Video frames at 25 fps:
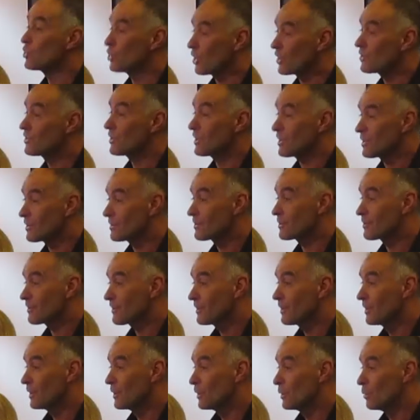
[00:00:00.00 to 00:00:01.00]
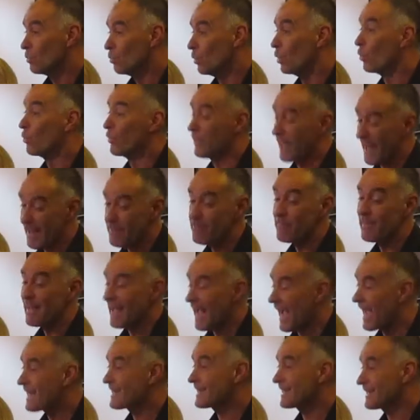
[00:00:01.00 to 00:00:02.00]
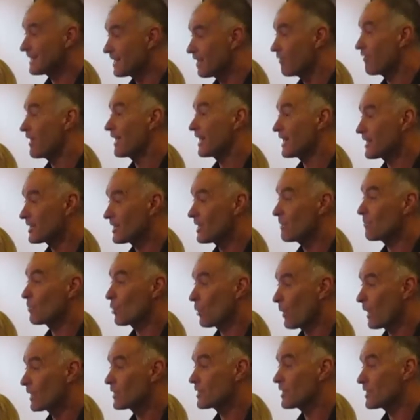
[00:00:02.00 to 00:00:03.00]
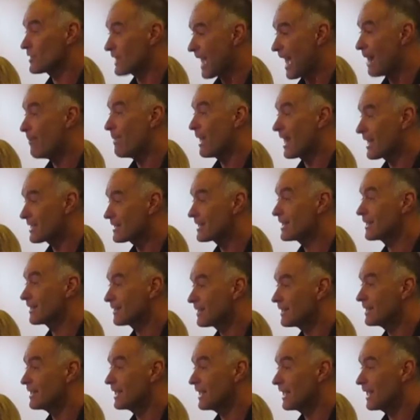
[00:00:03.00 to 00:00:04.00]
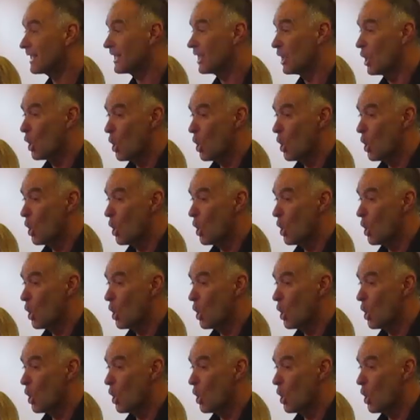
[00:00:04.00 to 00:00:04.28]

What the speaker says: judges will then be asking the very same questions I'm asked here today.